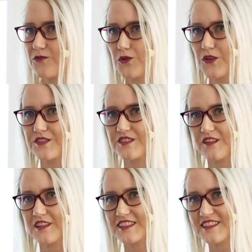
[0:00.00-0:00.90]
fonts
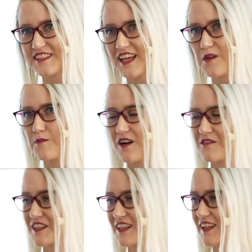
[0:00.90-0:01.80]
are the same,
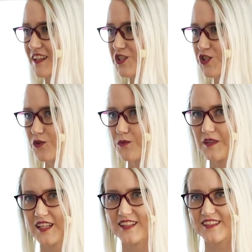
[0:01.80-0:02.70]
everything should
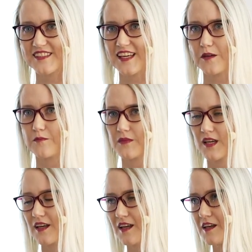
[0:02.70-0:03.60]
be the same.
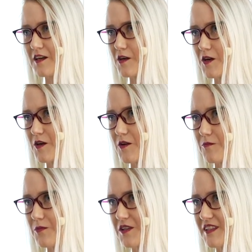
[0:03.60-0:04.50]

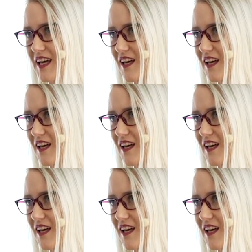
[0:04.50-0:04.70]
But